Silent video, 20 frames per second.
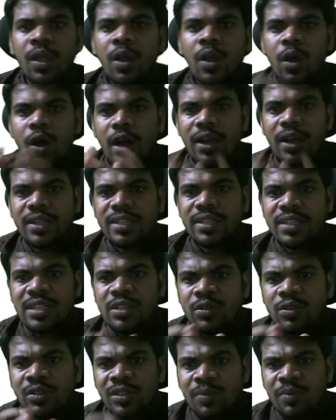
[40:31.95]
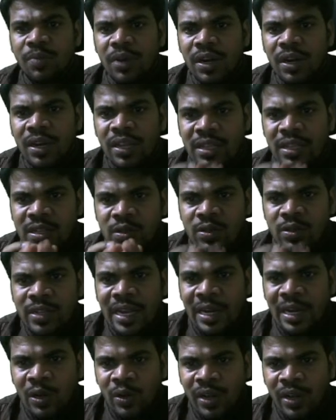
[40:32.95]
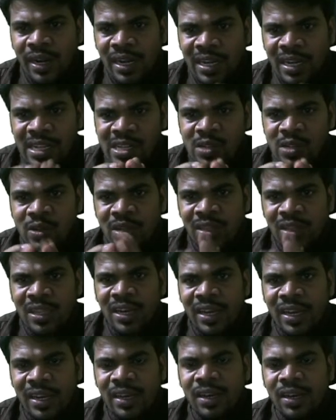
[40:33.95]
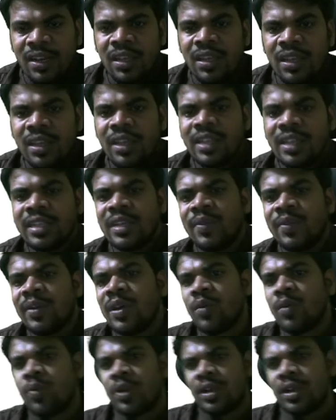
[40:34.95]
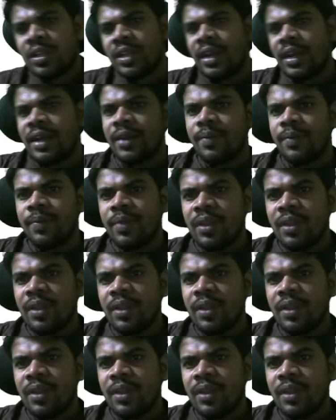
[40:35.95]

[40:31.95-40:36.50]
Auxins, gibberellins, cytokinins, ethylene is given in one side.